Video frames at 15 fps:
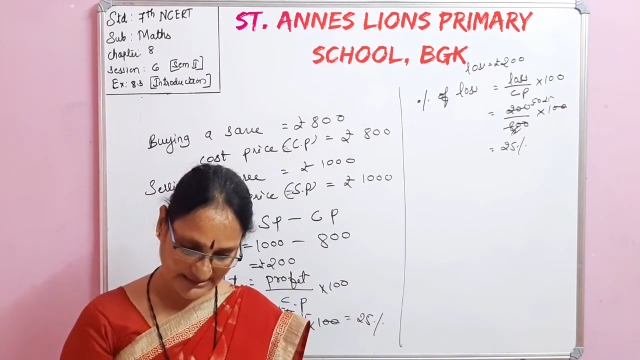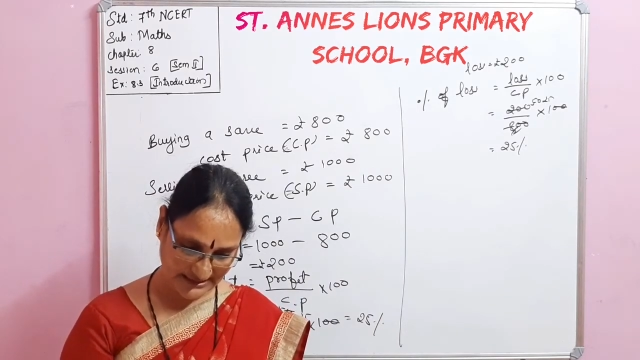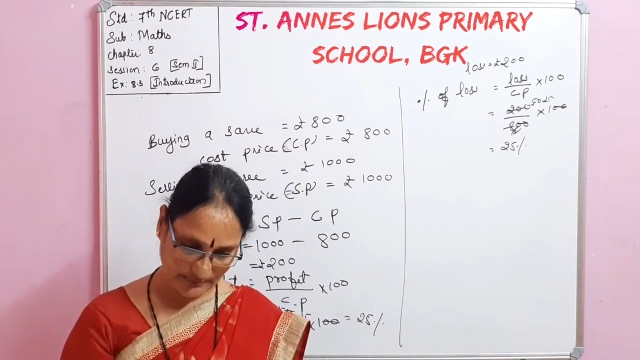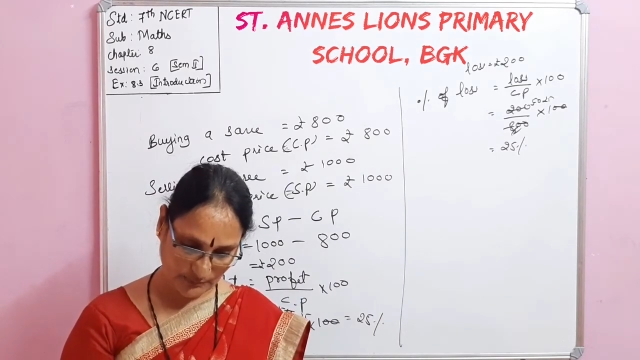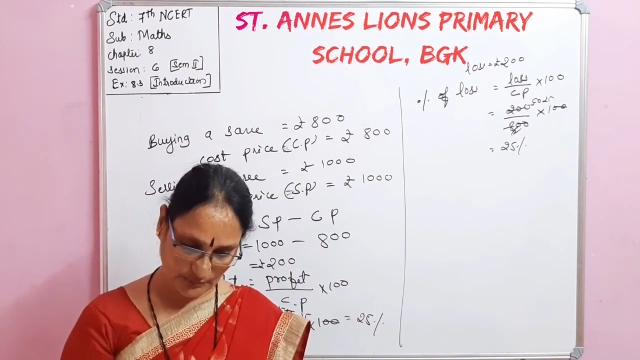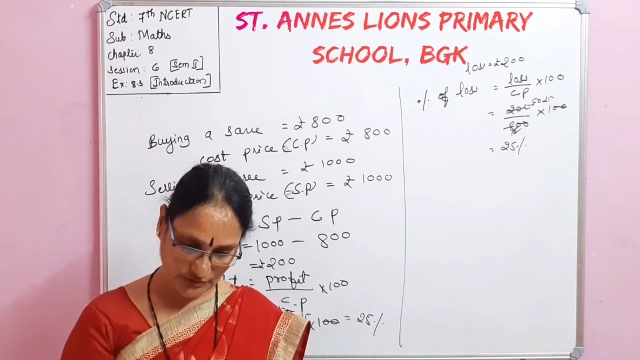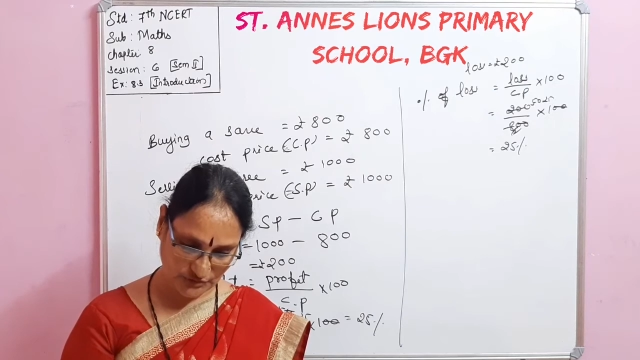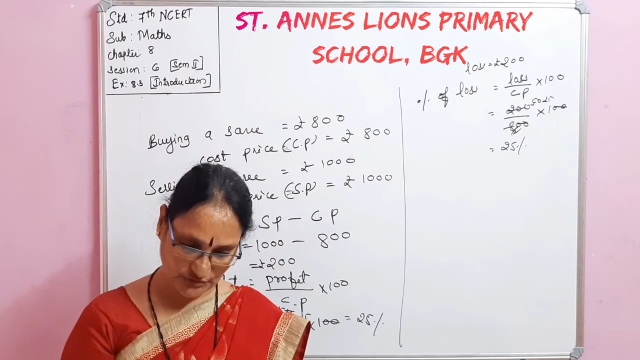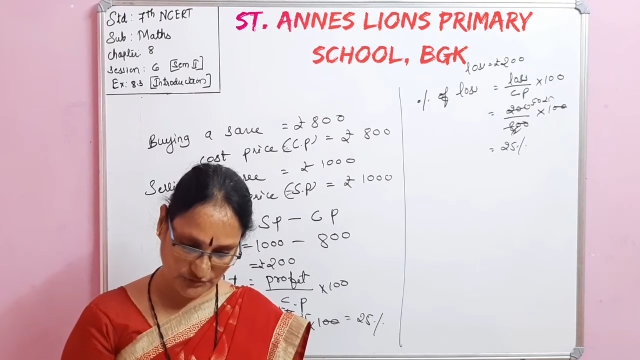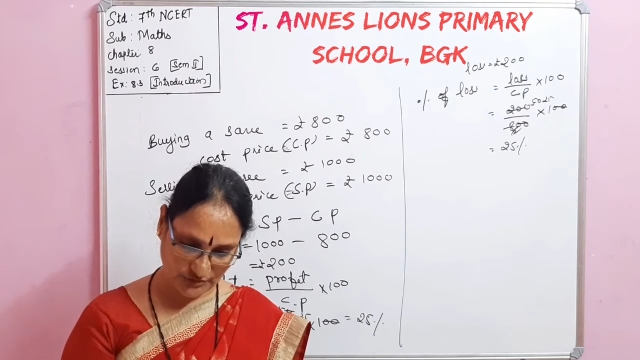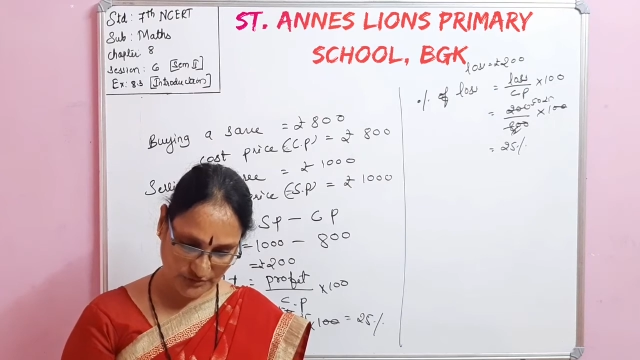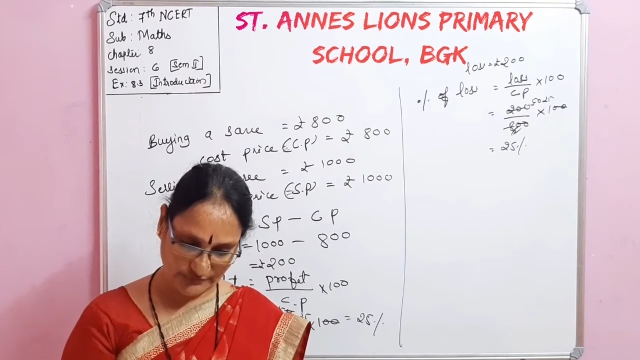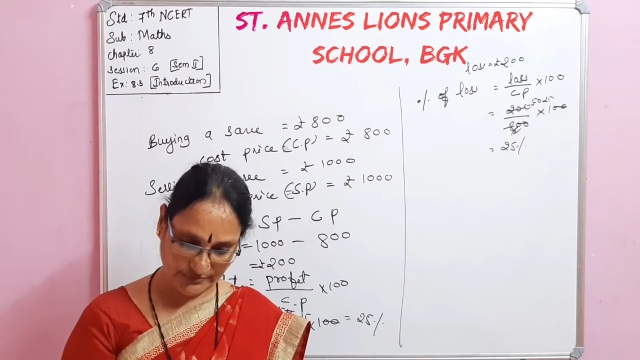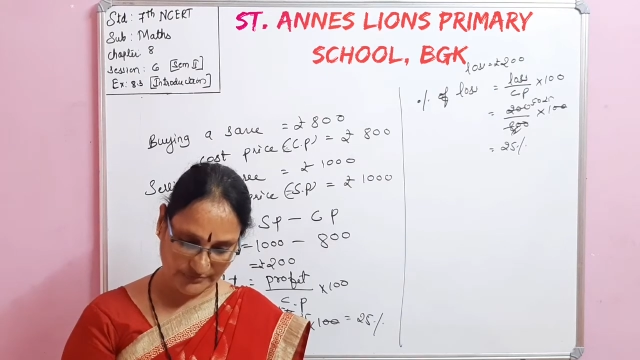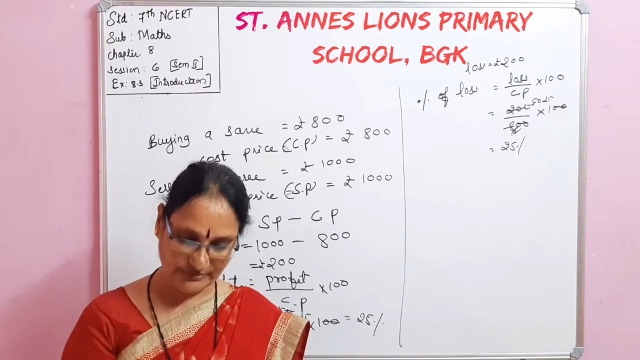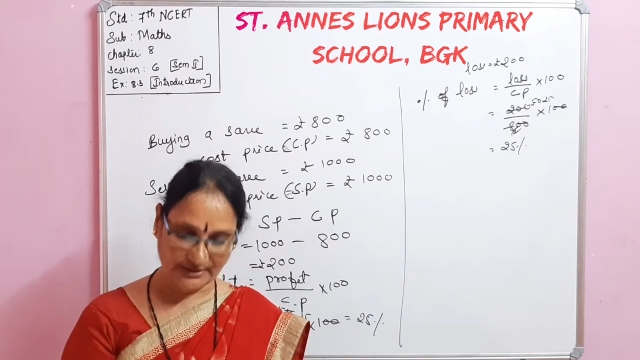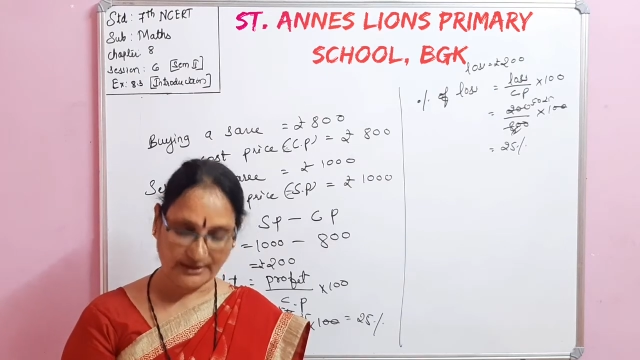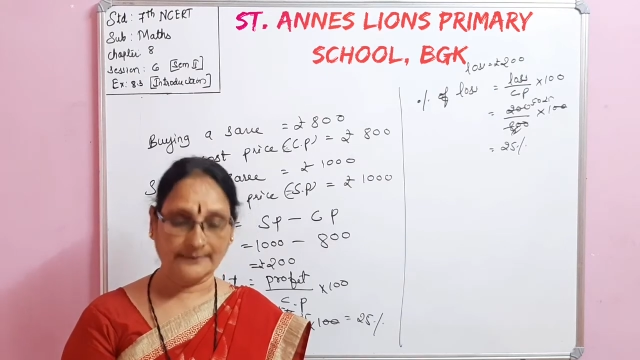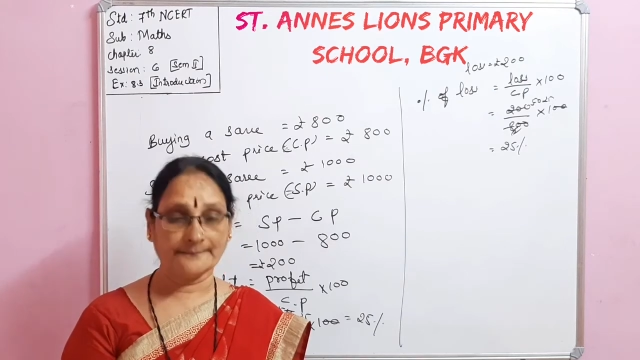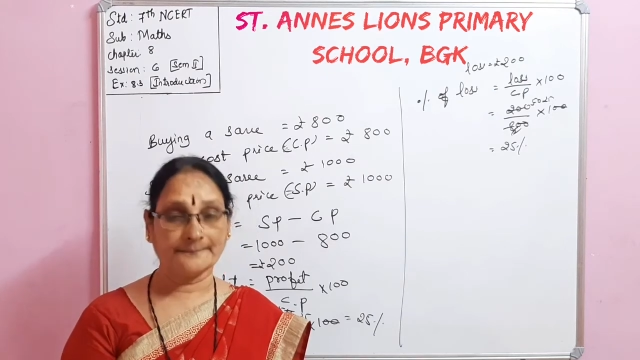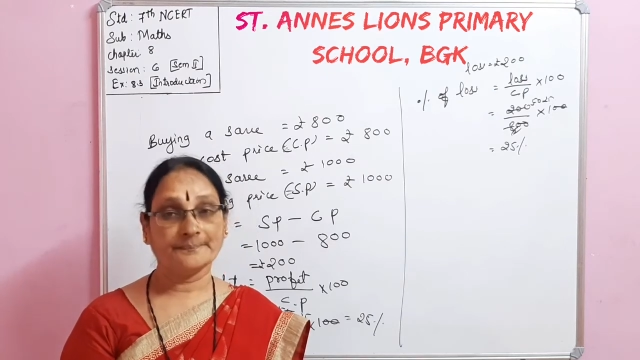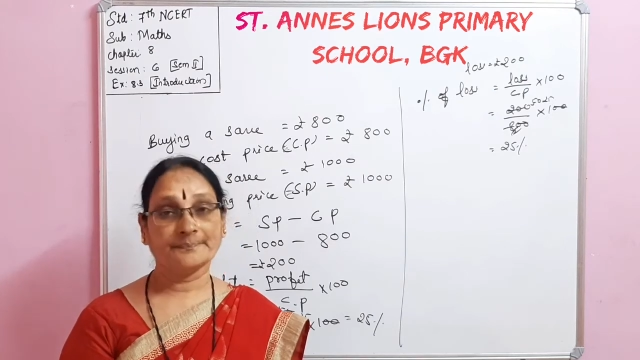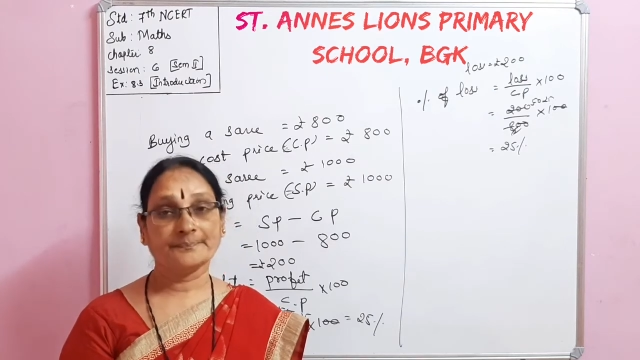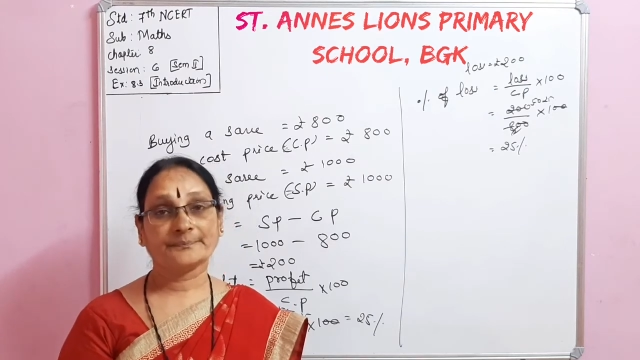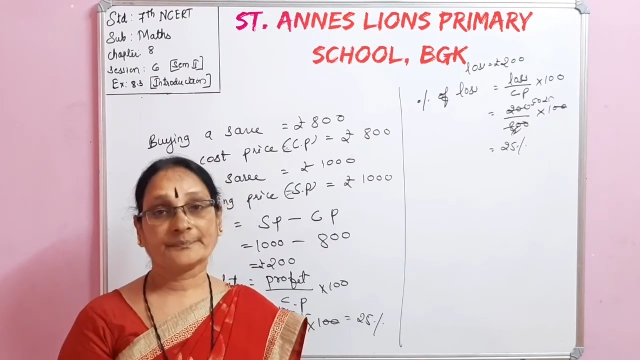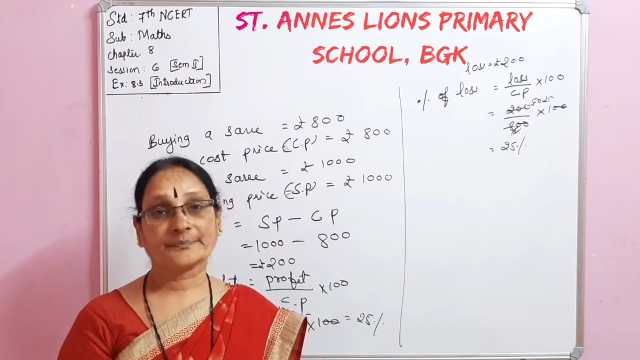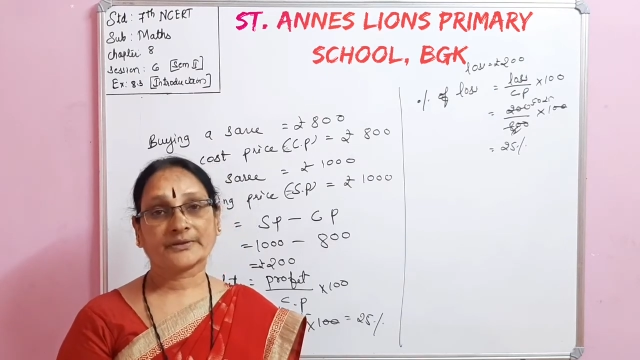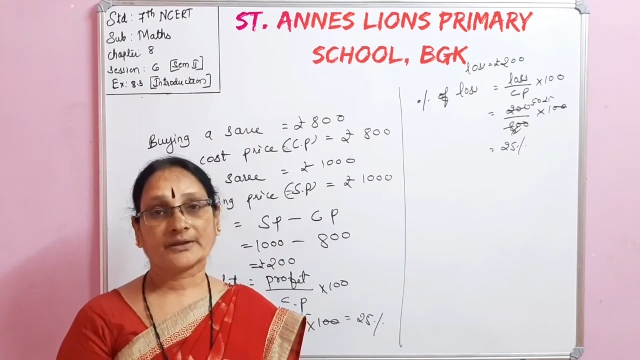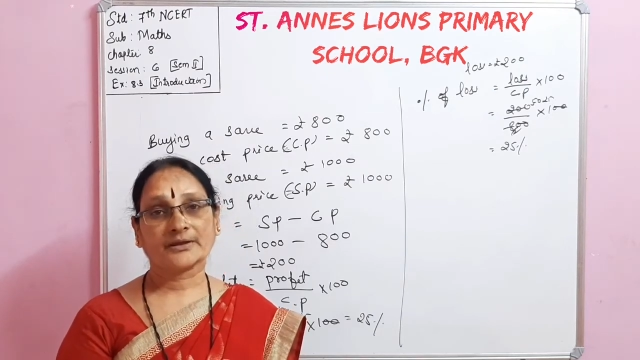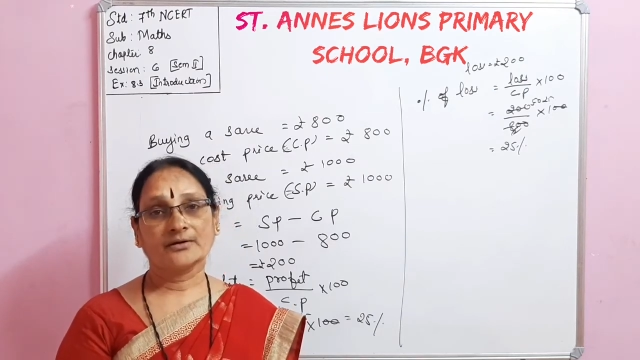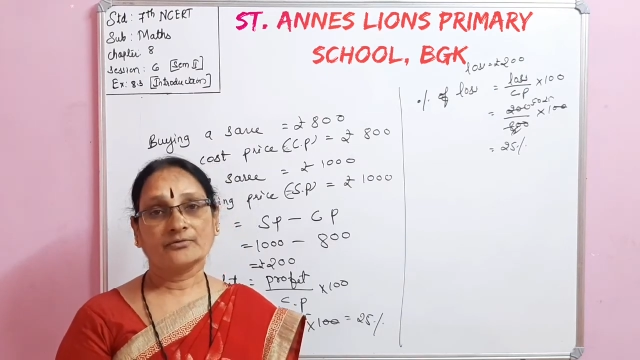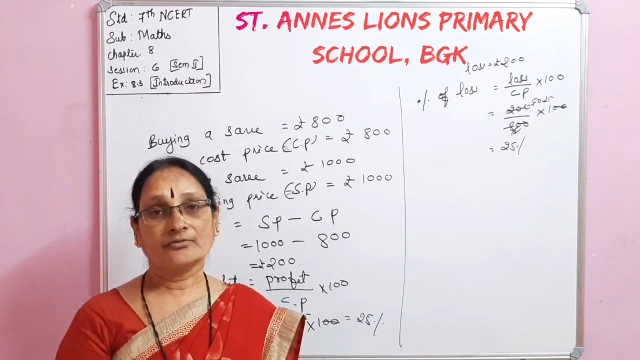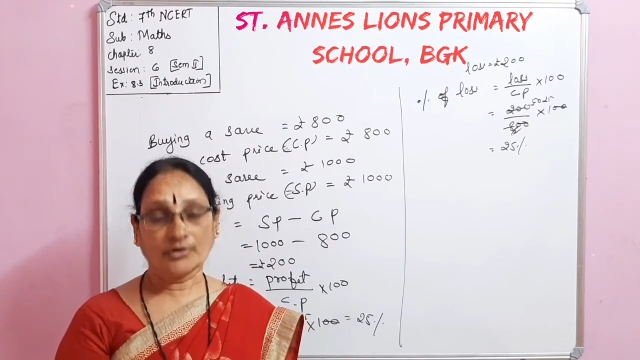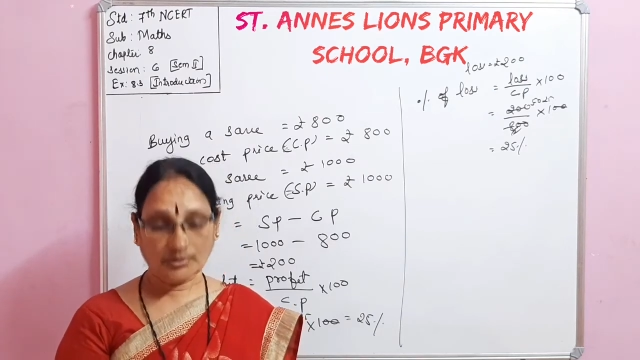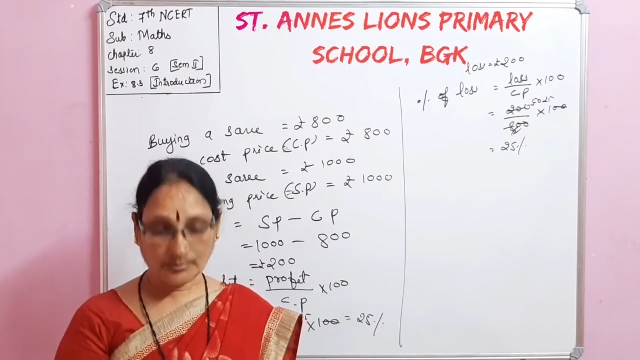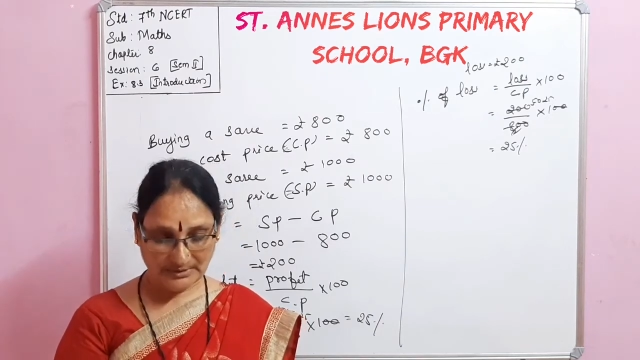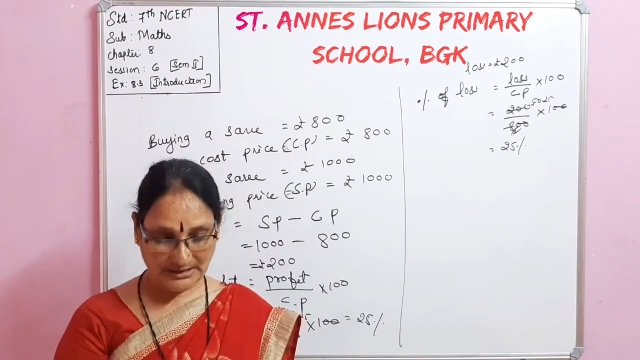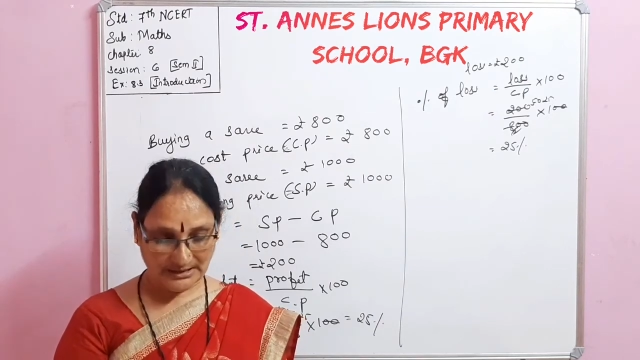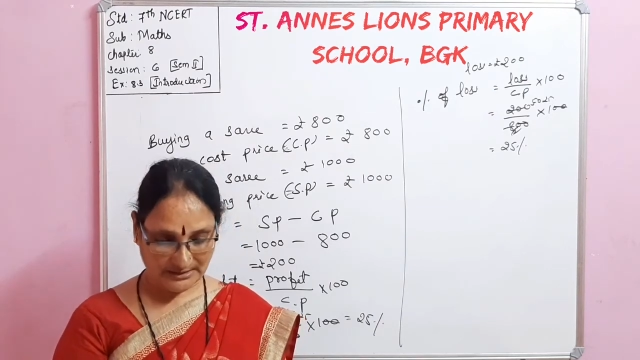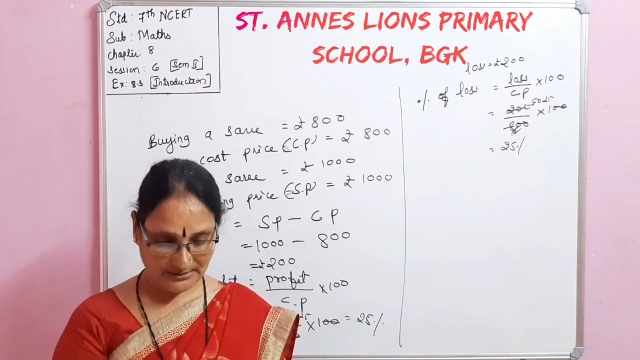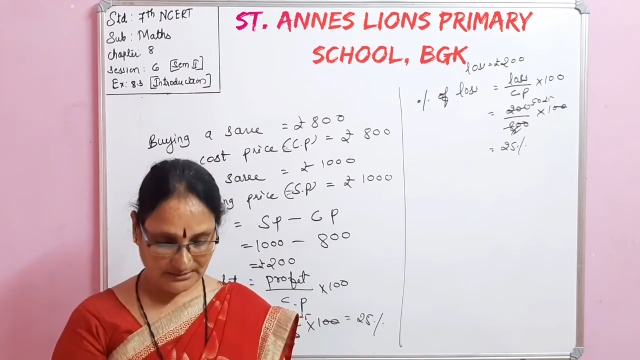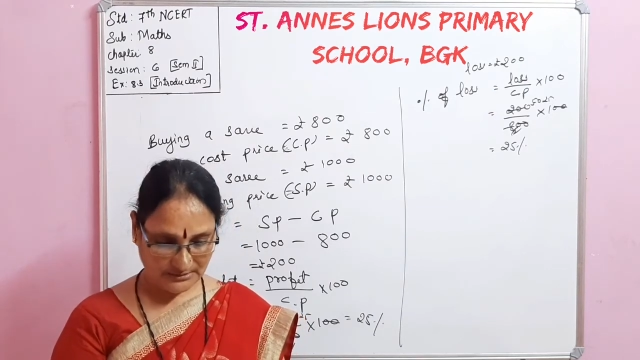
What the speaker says: I am going to give you the formula.